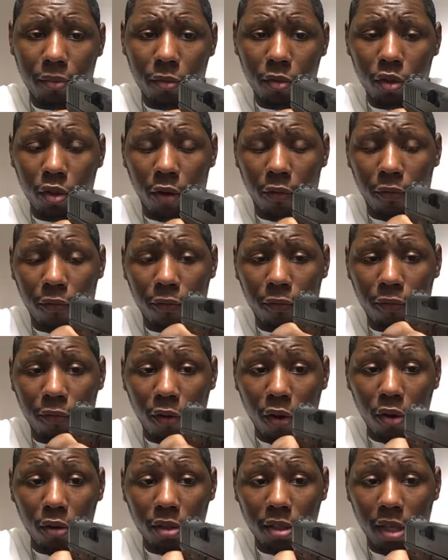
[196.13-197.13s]
So the
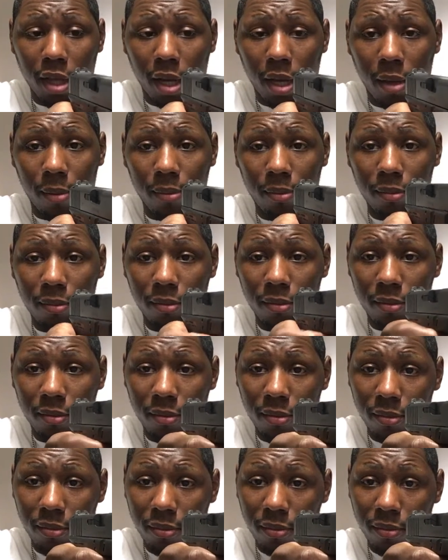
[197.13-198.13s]
first time
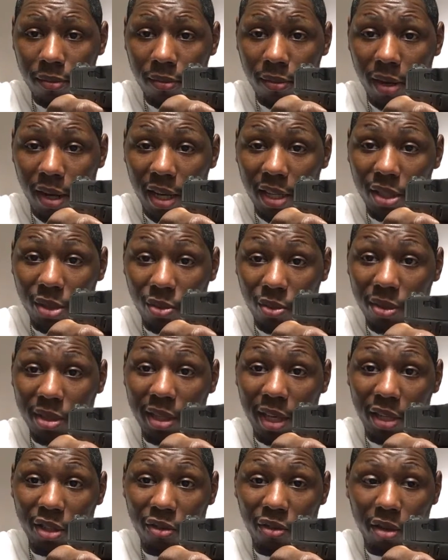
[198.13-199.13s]
I squeezed
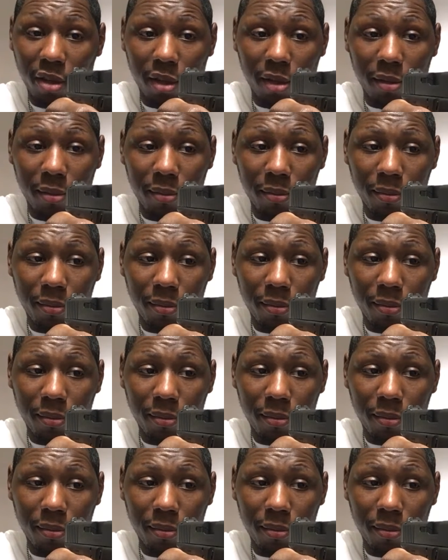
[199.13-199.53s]
that trigger,